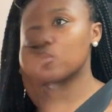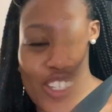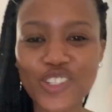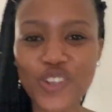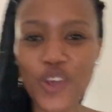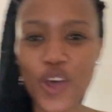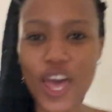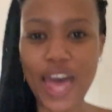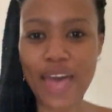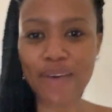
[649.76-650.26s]

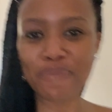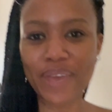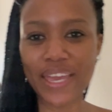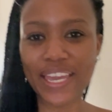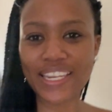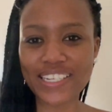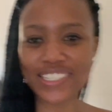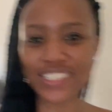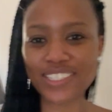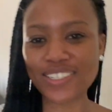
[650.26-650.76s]
So I
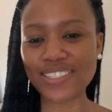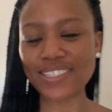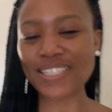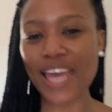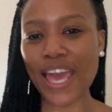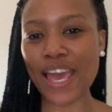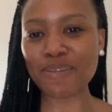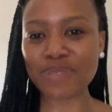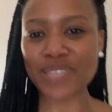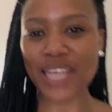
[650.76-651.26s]
made it to
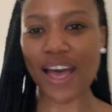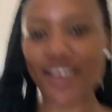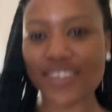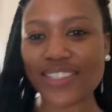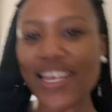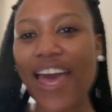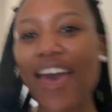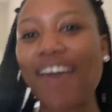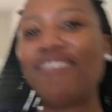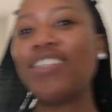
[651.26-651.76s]
Sam's house.
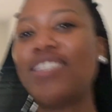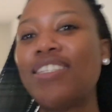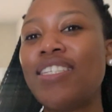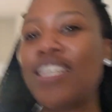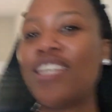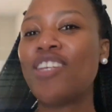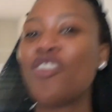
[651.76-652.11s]
I haven't seen